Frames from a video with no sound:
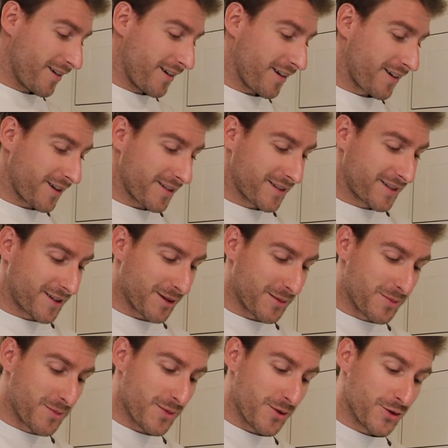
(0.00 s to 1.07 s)
a
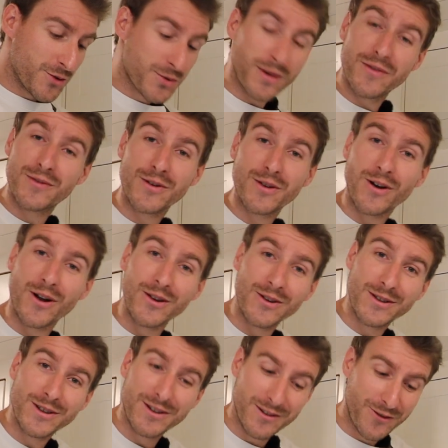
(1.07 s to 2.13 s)
custom drifter
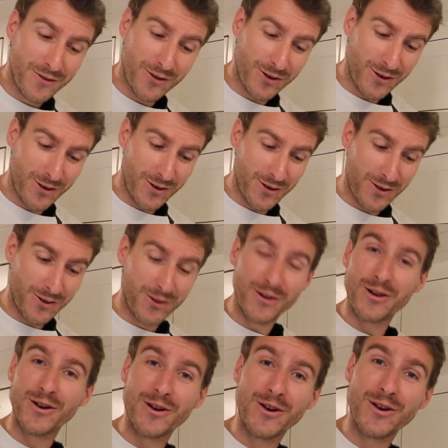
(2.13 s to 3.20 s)
color for
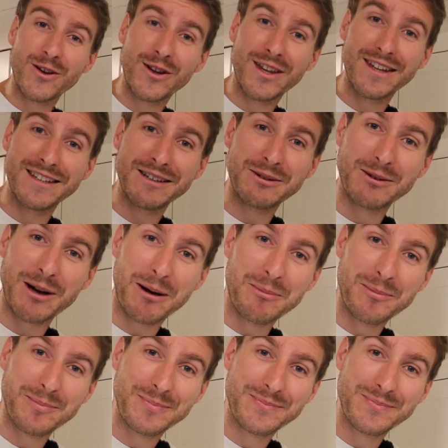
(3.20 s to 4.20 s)
the kitty to come.